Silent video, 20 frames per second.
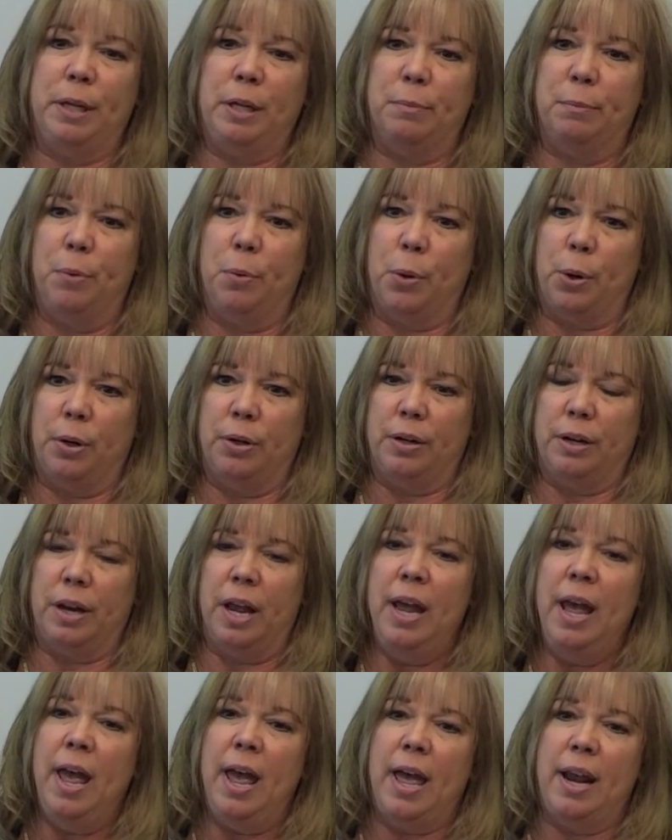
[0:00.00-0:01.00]
important,
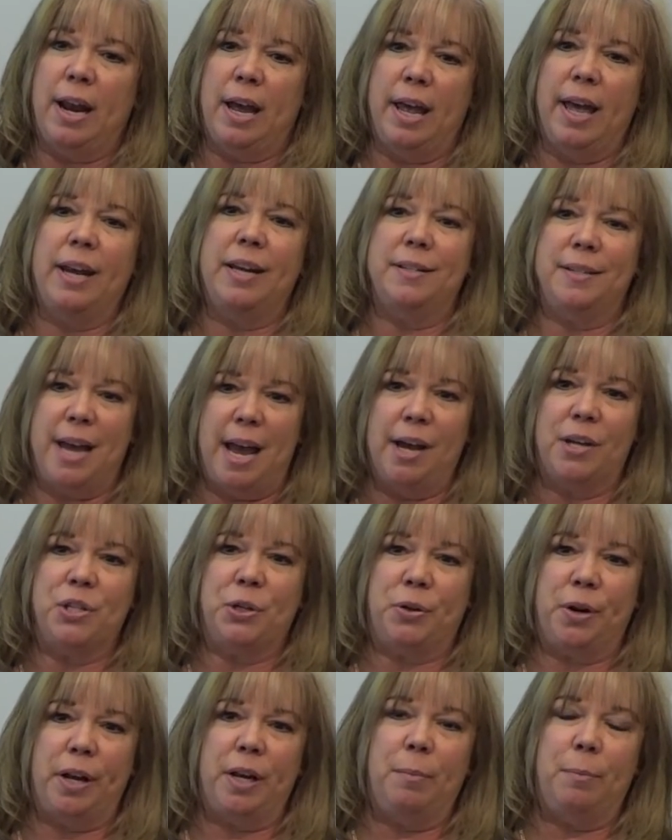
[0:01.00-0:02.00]
and I had a tax
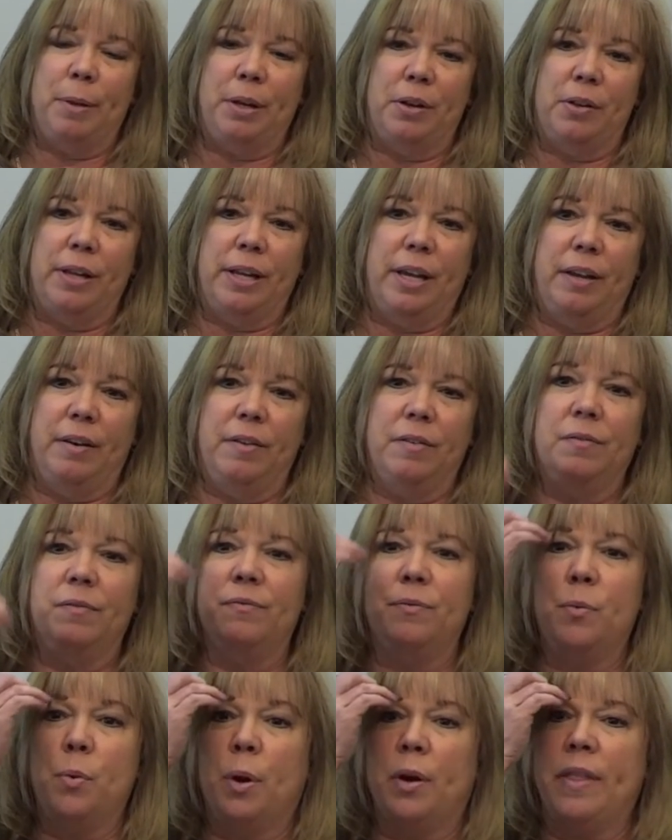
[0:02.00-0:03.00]
credit bill in
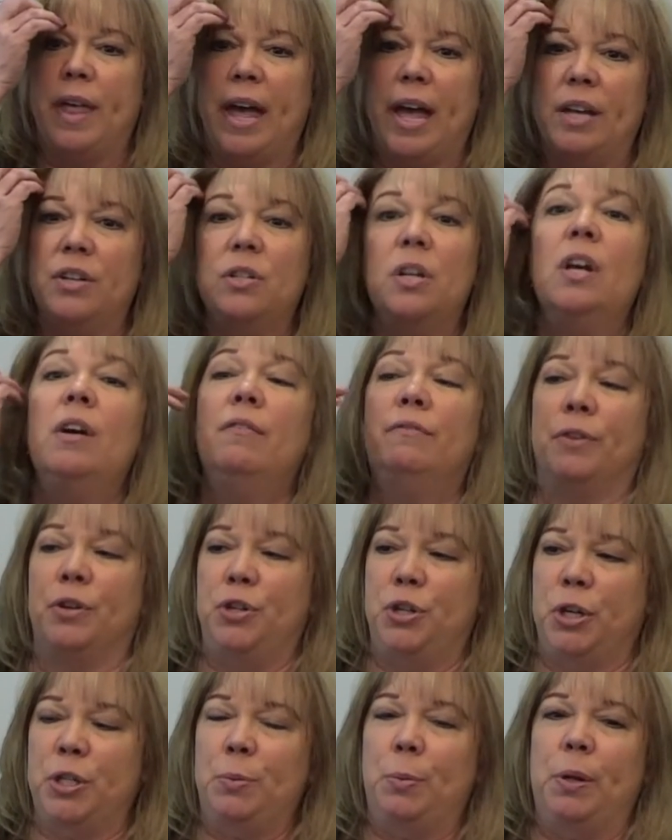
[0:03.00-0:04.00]
for that, for
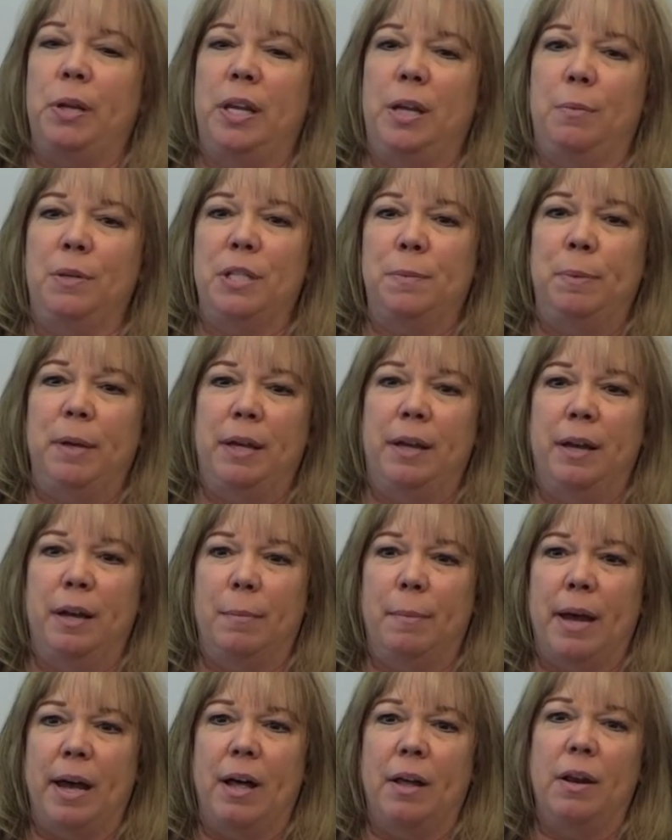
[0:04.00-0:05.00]
just what he was speaking
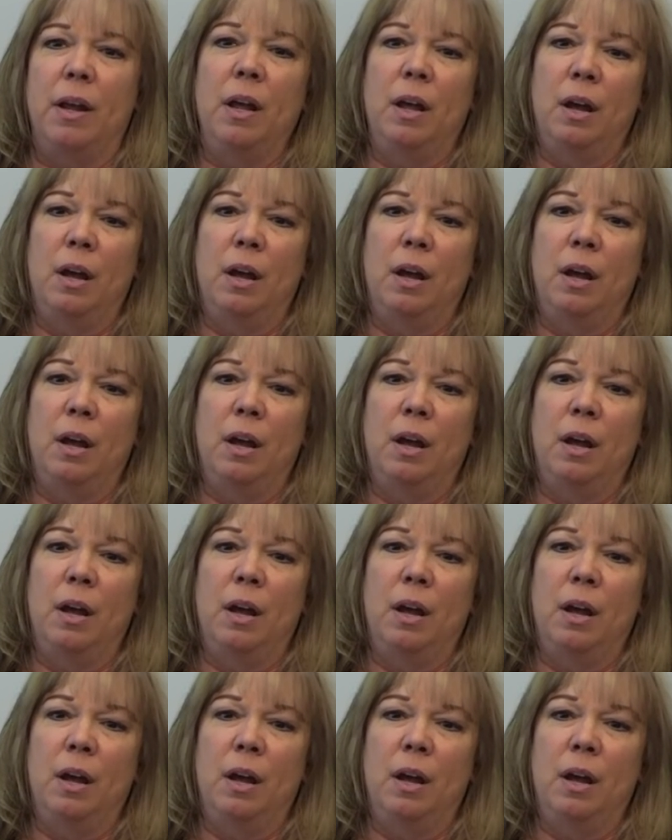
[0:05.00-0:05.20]
about,